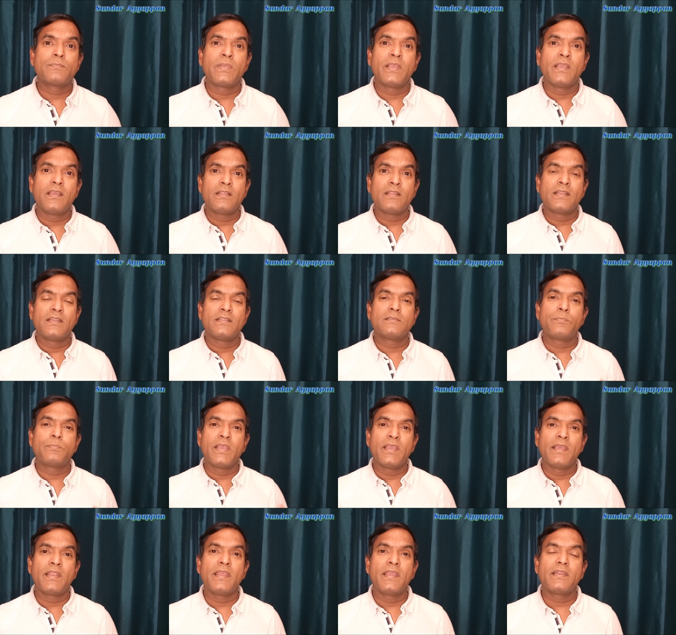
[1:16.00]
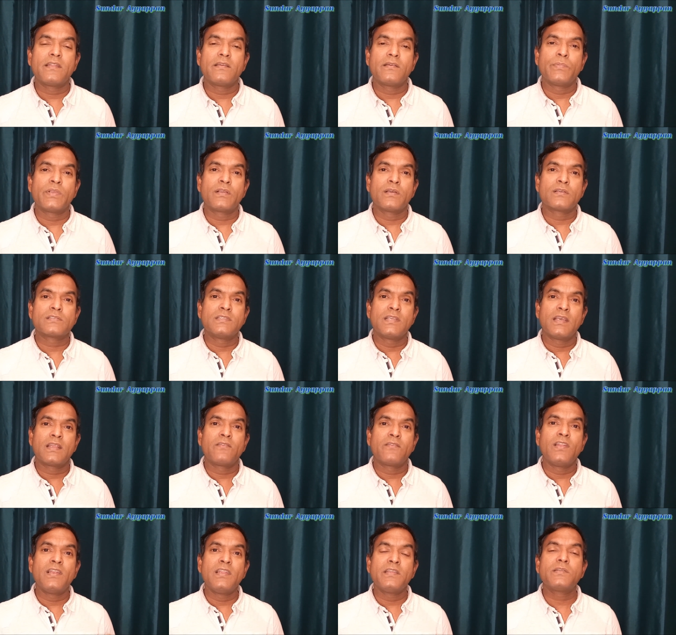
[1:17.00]
pay rate, because they
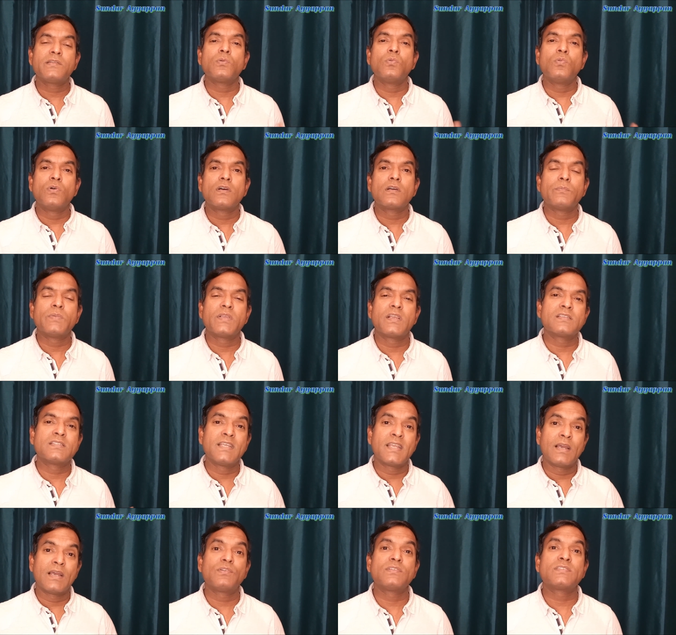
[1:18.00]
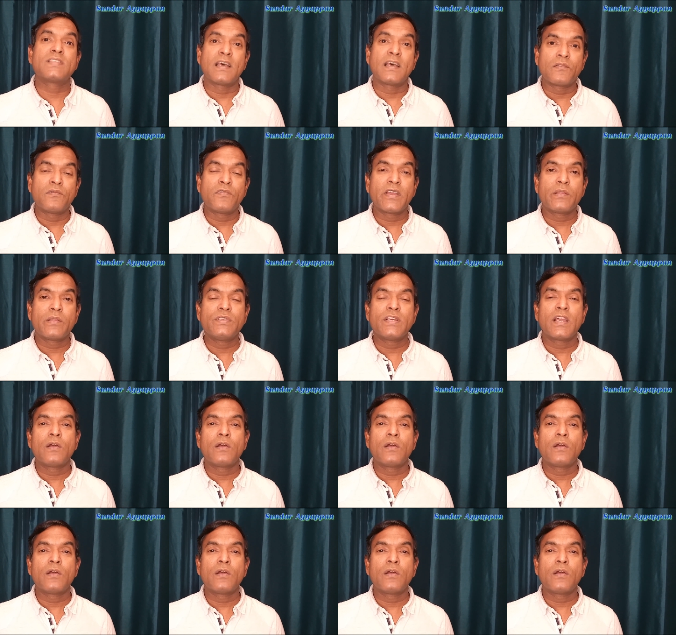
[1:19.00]
are willing to work, because they have to survive.